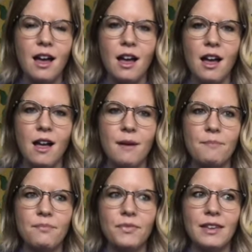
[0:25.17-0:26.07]

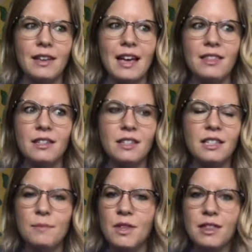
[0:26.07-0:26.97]
And this is
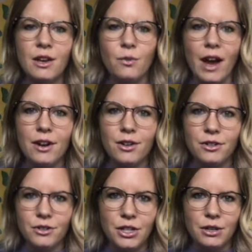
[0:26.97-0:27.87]
something that
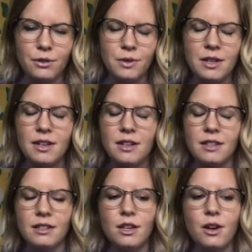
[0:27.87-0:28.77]
writers do.
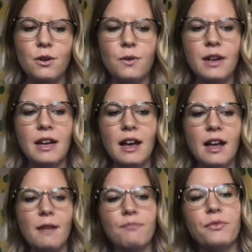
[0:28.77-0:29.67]
So
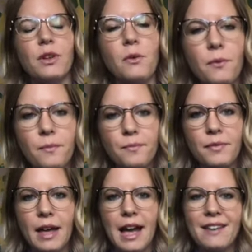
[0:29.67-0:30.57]

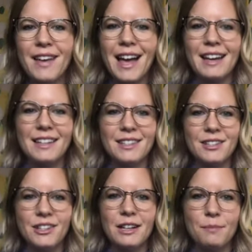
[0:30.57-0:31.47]
I've had a
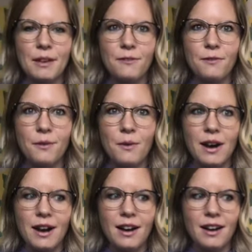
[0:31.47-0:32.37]
student
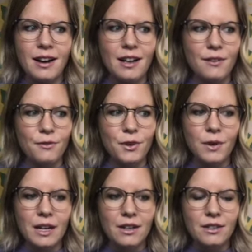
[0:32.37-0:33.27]
before a few
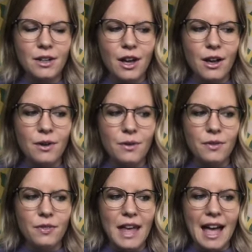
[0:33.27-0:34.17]
years
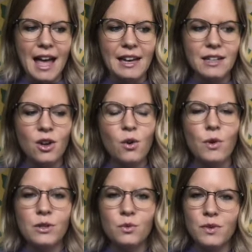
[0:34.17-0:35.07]
ago that
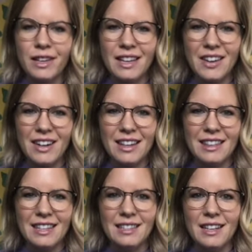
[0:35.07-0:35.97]
was really good
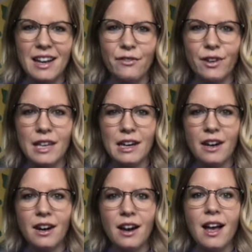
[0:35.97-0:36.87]
at this, and every
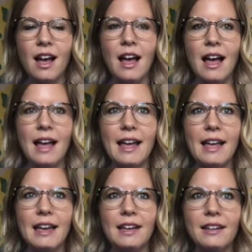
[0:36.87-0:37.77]
year
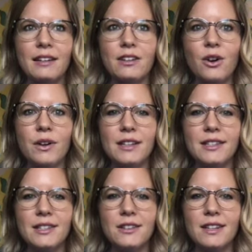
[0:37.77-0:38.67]
I notice
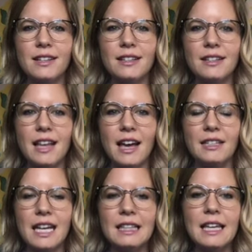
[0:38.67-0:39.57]
students that
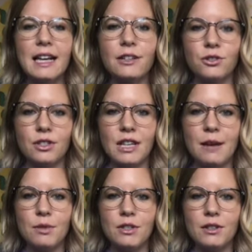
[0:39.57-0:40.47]
take the extra
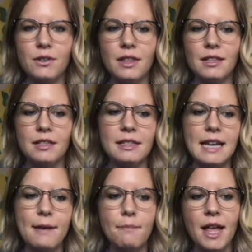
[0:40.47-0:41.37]
time to do this
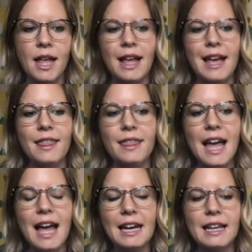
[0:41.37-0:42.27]
step, and
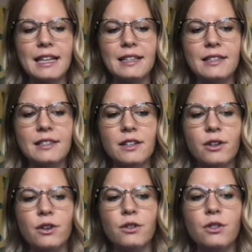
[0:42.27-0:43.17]
that is
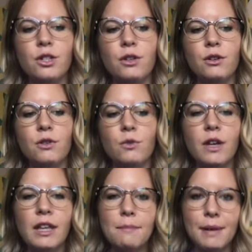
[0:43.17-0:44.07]
to
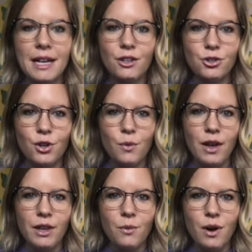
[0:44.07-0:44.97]
really picture
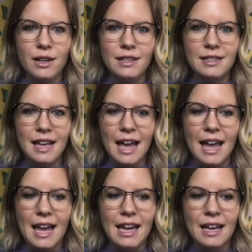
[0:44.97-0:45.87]
what you want to
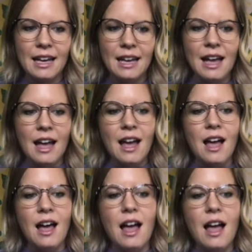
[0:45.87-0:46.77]
say
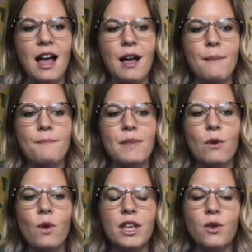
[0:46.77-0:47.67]

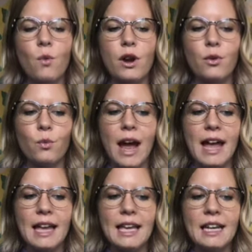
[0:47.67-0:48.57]
and what you want to
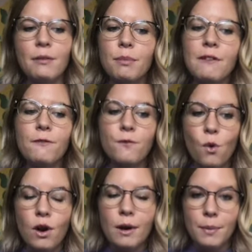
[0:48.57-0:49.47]
write
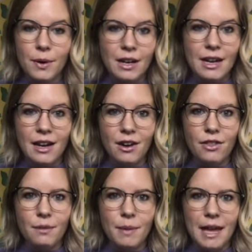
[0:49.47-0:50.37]
before putting it on
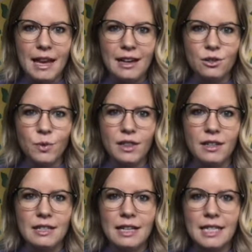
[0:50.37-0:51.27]
the page with
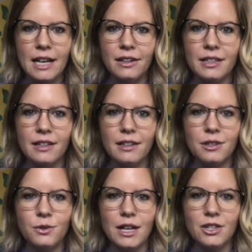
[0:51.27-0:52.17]
a detailed
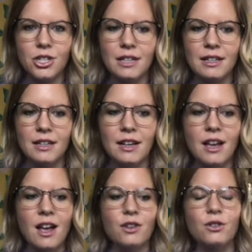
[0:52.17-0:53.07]
illustration.
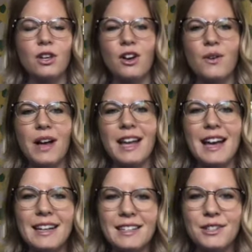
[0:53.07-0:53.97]
So I
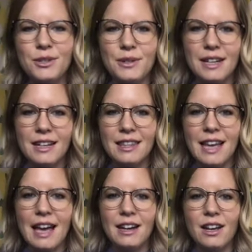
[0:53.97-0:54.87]
had a student
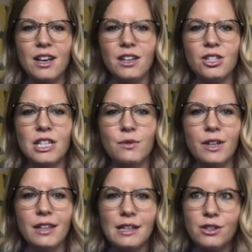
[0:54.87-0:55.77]
that she
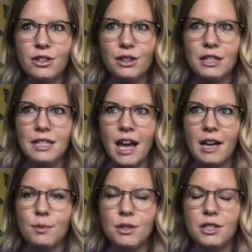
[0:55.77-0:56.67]
really took the
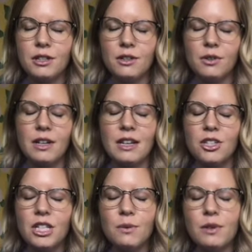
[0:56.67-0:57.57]
time to,
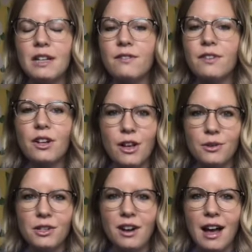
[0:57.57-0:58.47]
she would even
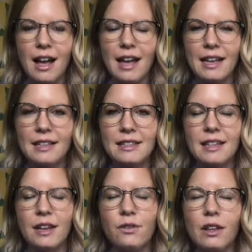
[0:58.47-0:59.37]
close her eyes
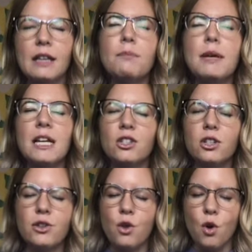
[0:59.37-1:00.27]
and really
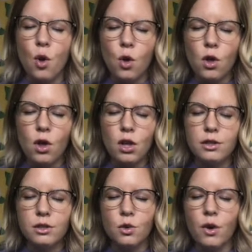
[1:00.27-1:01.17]
picture the whole
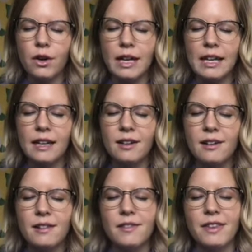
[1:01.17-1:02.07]
story
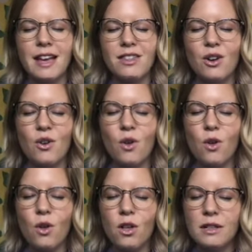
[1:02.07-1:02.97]
and the
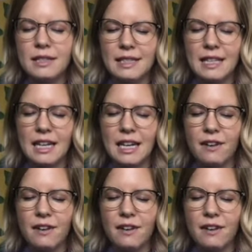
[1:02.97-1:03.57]
whole scene of